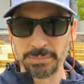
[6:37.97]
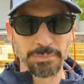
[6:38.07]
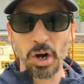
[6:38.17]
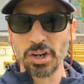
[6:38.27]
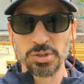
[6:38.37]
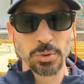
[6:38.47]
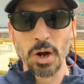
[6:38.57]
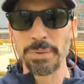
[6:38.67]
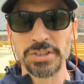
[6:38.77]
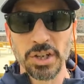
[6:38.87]
Bars were
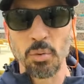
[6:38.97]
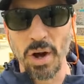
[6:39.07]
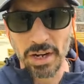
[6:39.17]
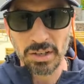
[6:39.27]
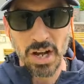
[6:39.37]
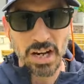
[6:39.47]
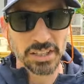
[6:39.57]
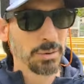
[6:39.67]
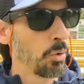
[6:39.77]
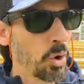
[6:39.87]
open until 1 o'clock
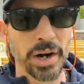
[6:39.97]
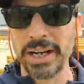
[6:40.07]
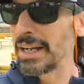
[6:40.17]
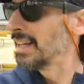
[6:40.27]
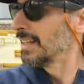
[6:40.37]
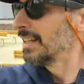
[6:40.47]
in the morning.